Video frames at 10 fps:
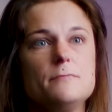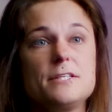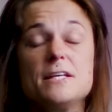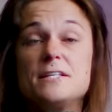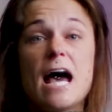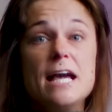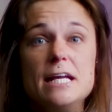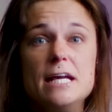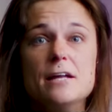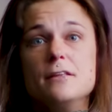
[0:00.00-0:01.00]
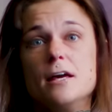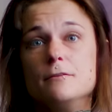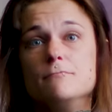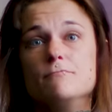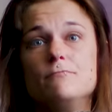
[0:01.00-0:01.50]
society, and
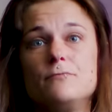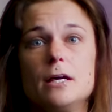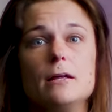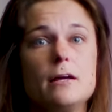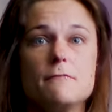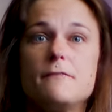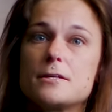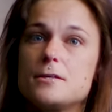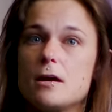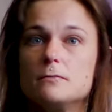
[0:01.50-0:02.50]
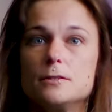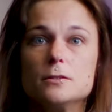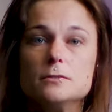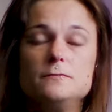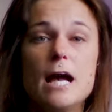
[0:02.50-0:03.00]
then it affects our
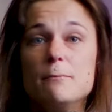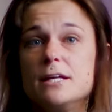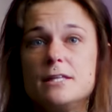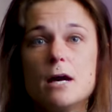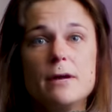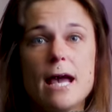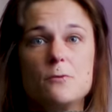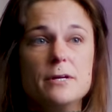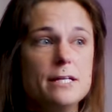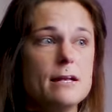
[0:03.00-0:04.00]
little family that we had.